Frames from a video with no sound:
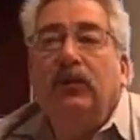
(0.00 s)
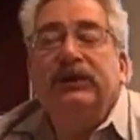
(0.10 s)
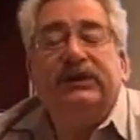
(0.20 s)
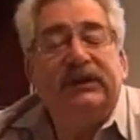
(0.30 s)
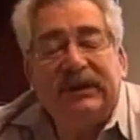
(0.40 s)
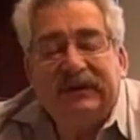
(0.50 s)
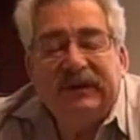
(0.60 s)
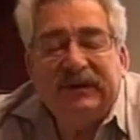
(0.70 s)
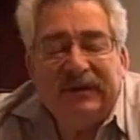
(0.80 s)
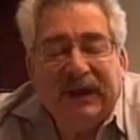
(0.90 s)
Bridget,
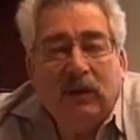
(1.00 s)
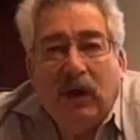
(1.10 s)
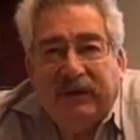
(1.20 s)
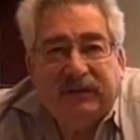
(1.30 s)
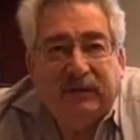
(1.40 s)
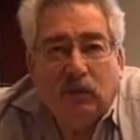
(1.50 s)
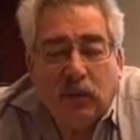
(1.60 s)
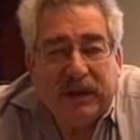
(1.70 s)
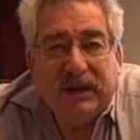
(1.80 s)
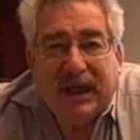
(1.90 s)
this is a
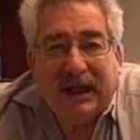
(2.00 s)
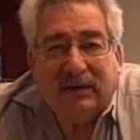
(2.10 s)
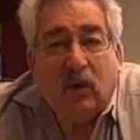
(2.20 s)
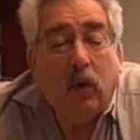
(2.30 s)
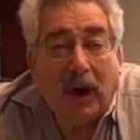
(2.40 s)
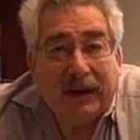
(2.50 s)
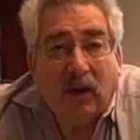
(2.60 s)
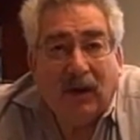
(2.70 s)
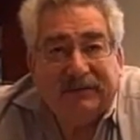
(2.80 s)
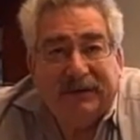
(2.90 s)
question we get
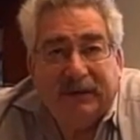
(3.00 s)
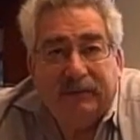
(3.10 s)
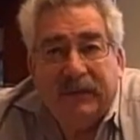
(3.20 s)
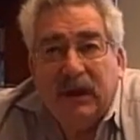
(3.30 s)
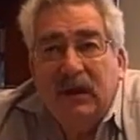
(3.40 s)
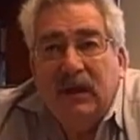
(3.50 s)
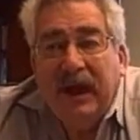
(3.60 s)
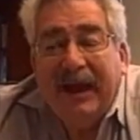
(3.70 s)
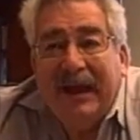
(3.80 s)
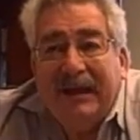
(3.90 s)
quite often,
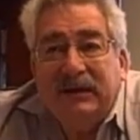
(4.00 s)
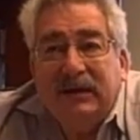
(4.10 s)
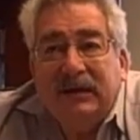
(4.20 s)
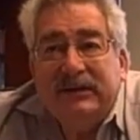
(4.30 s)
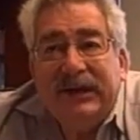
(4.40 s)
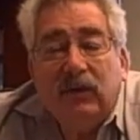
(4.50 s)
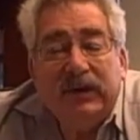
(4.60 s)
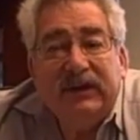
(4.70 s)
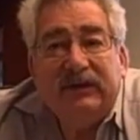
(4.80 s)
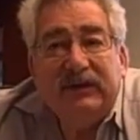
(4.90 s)
and
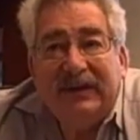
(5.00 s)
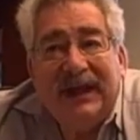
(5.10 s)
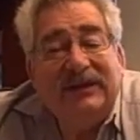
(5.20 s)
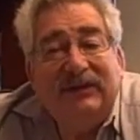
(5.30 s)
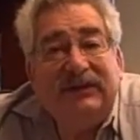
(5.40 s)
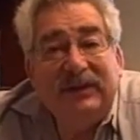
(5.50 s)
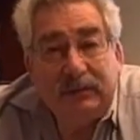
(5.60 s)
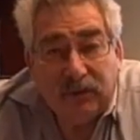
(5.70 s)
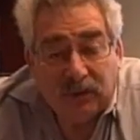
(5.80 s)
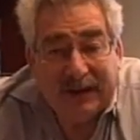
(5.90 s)
there isn't a
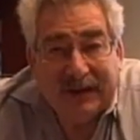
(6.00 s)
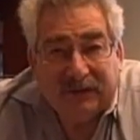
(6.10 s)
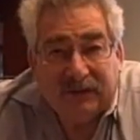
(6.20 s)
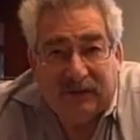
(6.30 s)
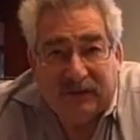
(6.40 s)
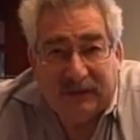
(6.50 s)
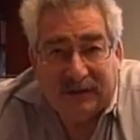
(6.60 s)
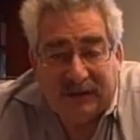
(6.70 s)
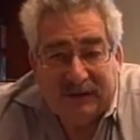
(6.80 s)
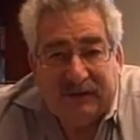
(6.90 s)
simple answer to
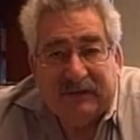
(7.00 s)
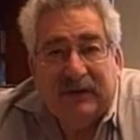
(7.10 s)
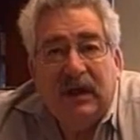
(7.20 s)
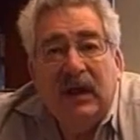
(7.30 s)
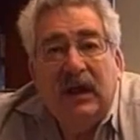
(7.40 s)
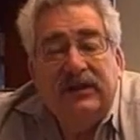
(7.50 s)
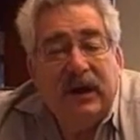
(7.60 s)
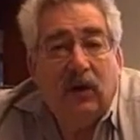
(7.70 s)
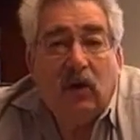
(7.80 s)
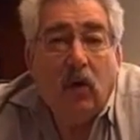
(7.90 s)
this.
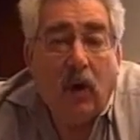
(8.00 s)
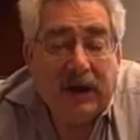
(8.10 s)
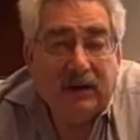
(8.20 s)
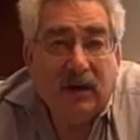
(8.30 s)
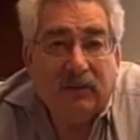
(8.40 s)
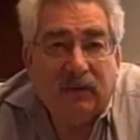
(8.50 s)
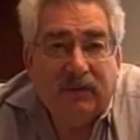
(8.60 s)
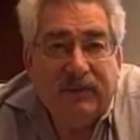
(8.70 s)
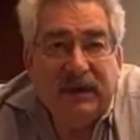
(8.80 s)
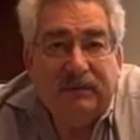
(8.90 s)
There are quite a
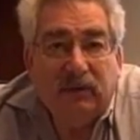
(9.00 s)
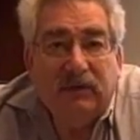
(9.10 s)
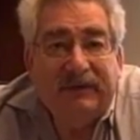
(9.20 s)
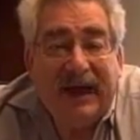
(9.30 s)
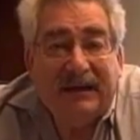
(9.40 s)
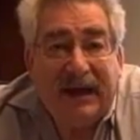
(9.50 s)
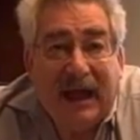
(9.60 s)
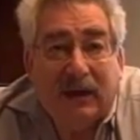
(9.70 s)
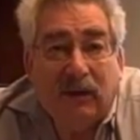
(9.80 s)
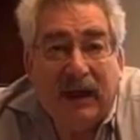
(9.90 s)
number of people who've had
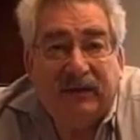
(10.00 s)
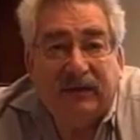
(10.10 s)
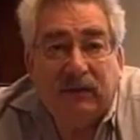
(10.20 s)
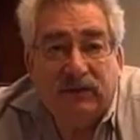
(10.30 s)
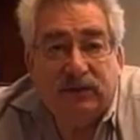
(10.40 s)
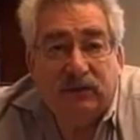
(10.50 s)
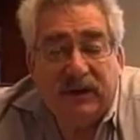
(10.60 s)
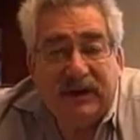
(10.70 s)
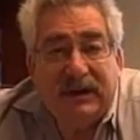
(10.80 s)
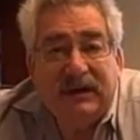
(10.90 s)
cataract
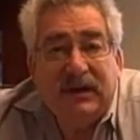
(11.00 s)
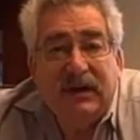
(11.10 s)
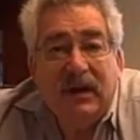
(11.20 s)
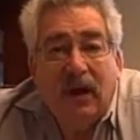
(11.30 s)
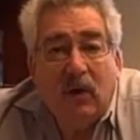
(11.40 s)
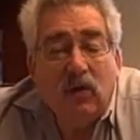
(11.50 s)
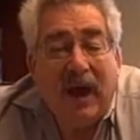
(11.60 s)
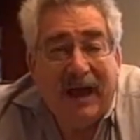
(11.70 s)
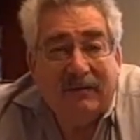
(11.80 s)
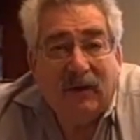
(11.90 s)
surgery
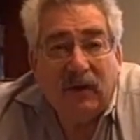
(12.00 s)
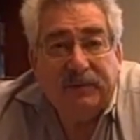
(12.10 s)
who have